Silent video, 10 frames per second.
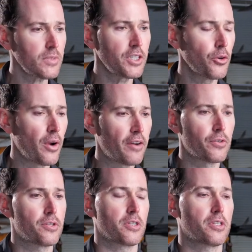your
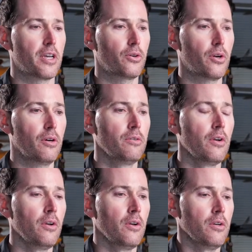efforts, etc.
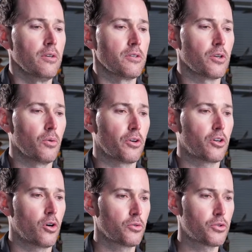So the
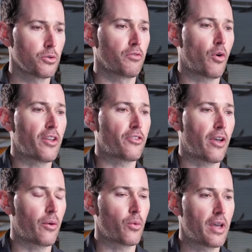culture of
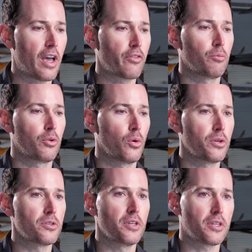WrightChat, we have
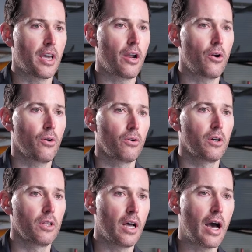employees that care
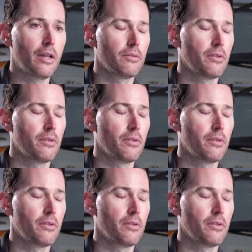a lot,